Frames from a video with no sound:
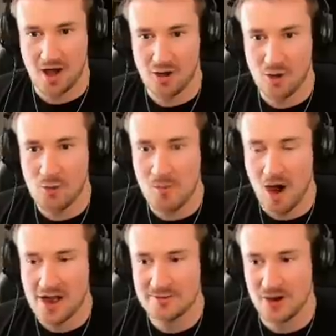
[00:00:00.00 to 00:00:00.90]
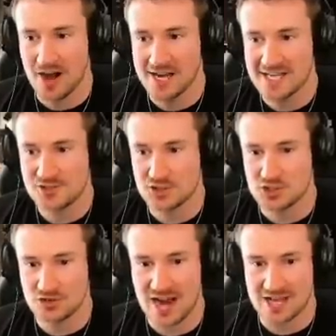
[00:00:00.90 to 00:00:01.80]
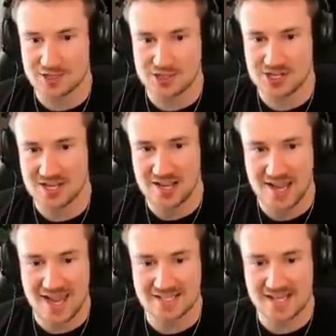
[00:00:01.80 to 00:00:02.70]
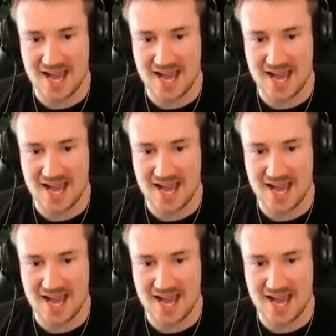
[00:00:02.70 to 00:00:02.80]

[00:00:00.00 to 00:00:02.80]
Oh, my word. It's just trashed. It's